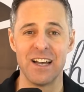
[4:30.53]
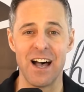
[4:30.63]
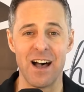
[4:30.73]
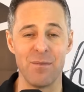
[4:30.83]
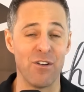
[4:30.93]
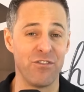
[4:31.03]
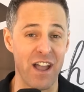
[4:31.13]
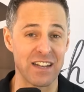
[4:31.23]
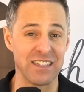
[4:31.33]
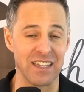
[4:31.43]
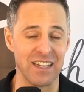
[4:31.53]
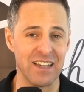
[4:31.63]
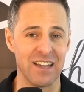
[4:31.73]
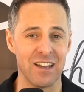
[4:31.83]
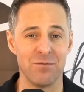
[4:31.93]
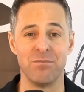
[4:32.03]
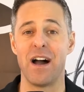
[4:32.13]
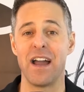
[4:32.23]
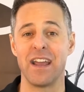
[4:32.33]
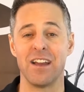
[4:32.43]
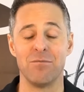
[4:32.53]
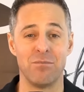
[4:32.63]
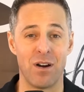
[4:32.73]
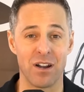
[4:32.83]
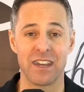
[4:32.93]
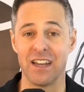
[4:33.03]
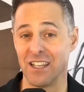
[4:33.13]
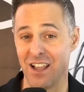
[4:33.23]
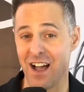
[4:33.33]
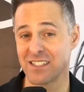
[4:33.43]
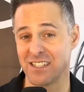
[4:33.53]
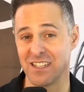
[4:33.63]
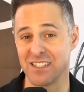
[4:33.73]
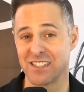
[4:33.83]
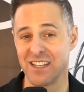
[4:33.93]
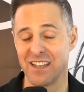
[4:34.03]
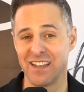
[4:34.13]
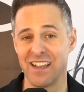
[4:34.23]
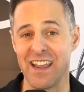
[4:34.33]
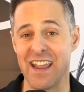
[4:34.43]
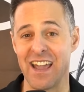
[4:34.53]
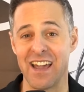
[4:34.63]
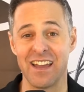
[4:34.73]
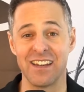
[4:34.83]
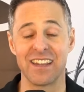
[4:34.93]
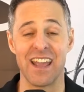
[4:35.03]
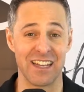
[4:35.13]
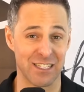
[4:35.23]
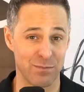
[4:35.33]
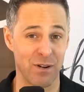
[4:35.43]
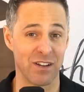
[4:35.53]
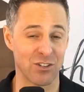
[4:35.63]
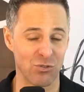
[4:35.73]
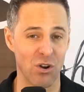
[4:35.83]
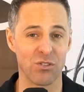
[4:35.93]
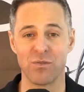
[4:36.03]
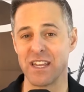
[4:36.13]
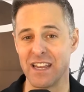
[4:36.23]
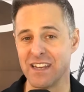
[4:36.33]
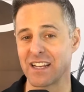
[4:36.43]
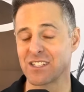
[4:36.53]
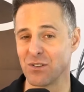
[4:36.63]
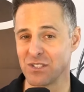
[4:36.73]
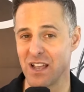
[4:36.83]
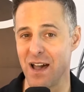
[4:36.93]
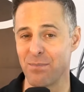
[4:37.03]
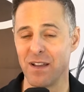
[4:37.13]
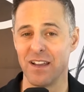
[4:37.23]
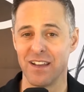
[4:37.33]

um, affected by market losses and can experience growth when the index goes up,